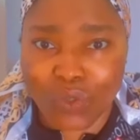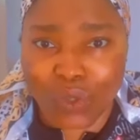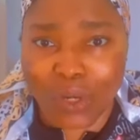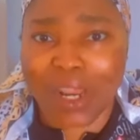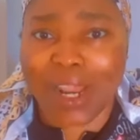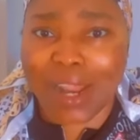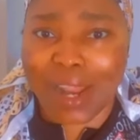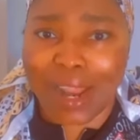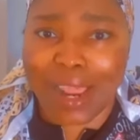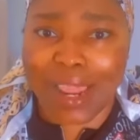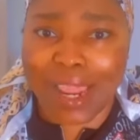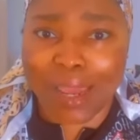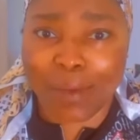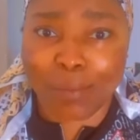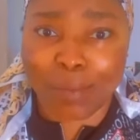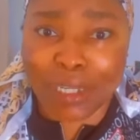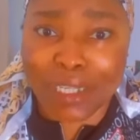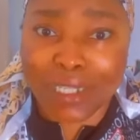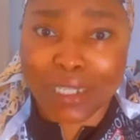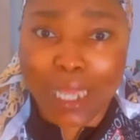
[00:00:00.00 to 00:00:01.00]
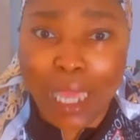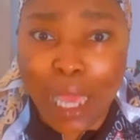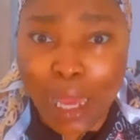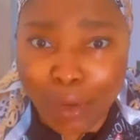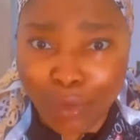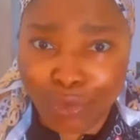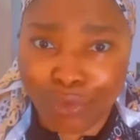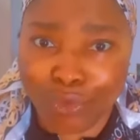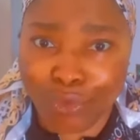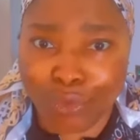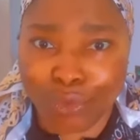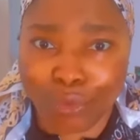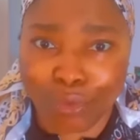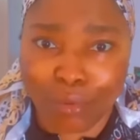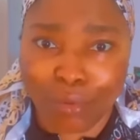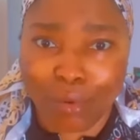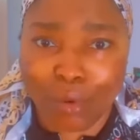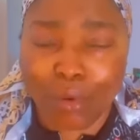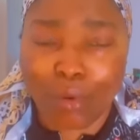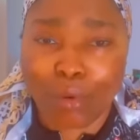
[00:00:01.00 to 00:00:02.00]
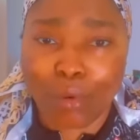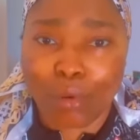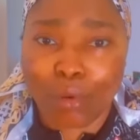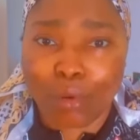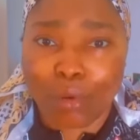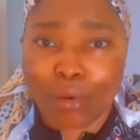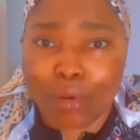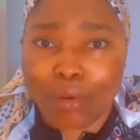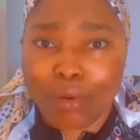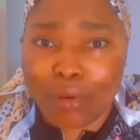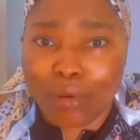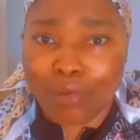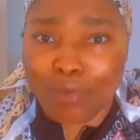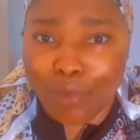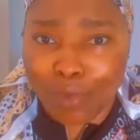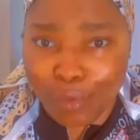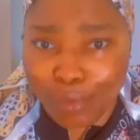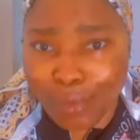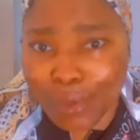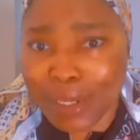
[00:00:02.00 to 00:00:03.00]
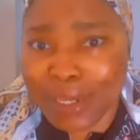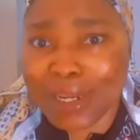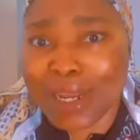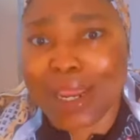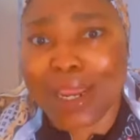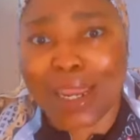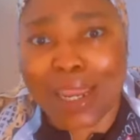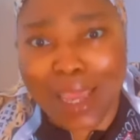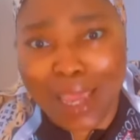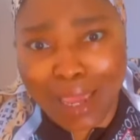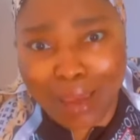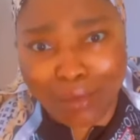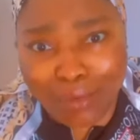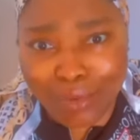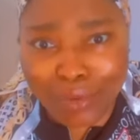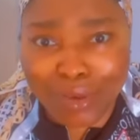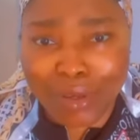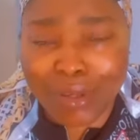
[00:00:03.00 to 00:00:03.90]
that I can be thankful for being alive.